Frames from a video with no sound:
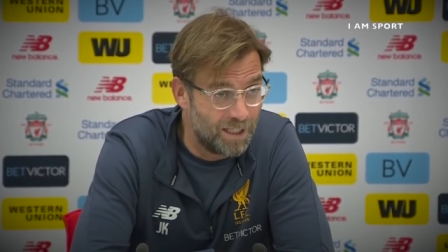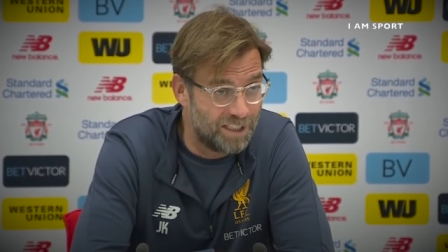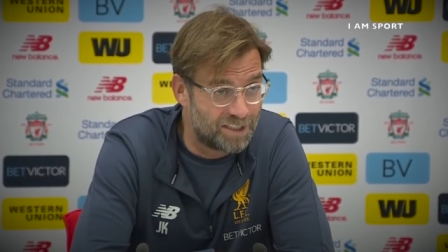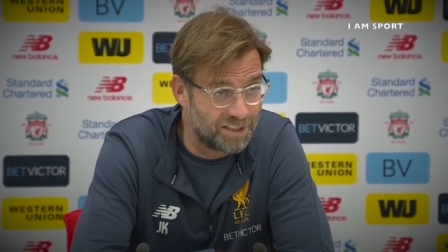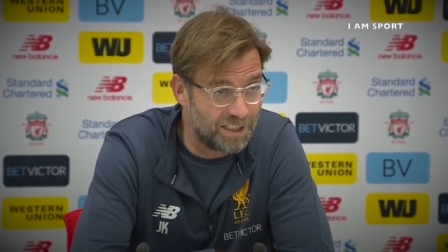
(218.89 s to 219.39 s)

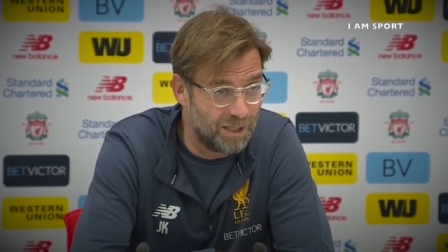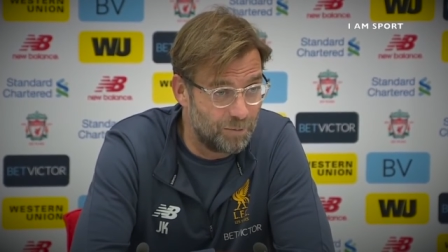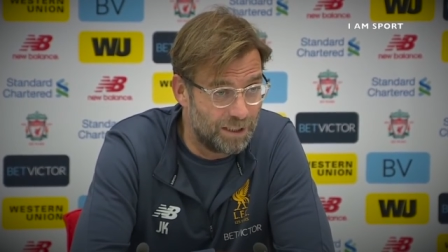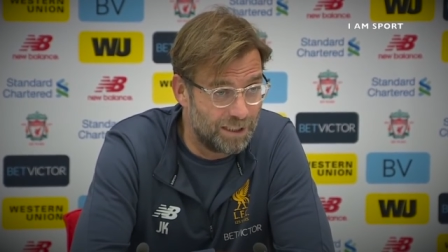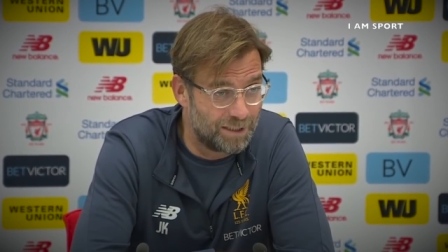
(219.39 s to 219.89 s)
it's a
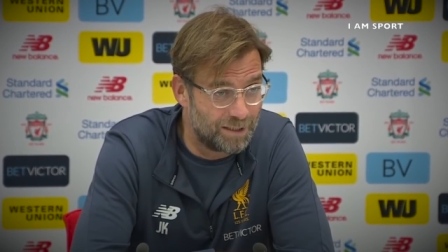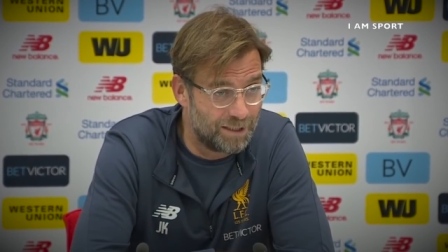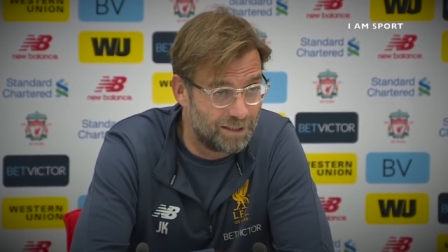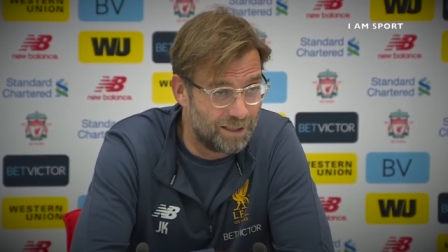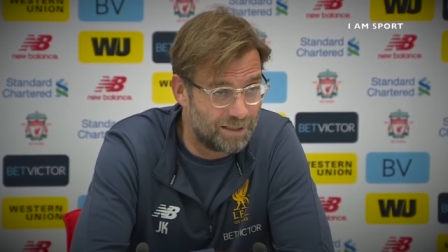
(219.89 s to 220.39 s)
derby and,
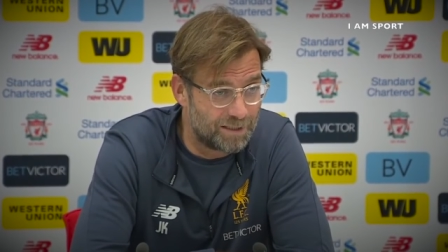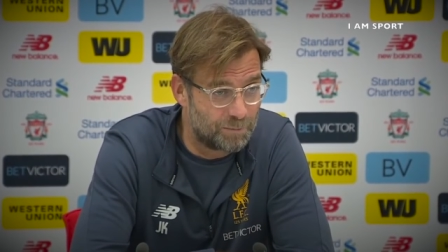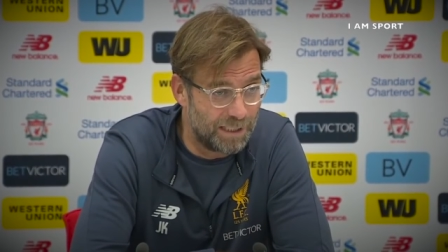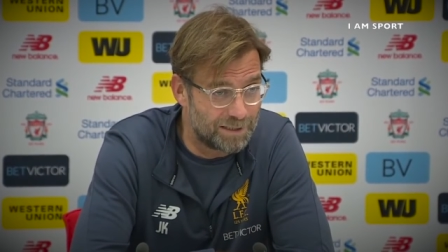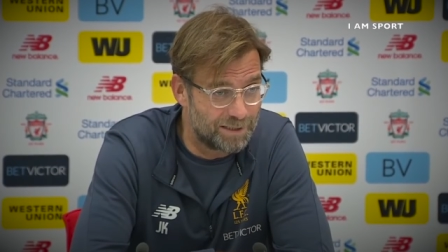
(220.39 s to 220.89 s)
and at
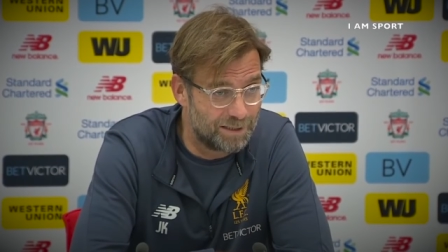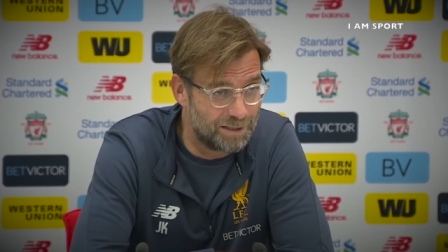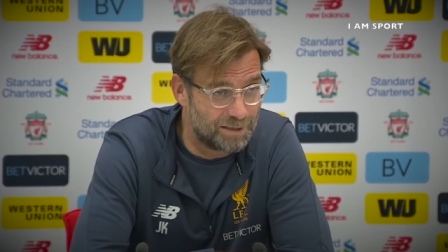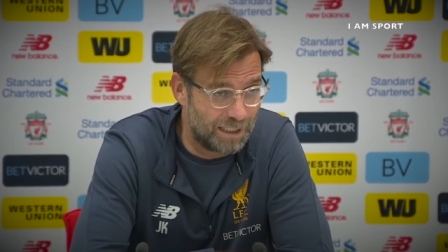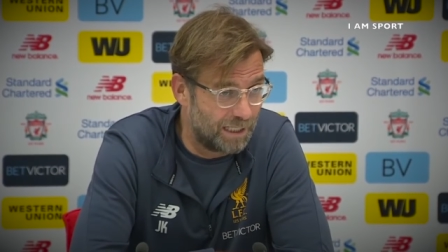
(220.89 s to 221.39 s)
its best and it,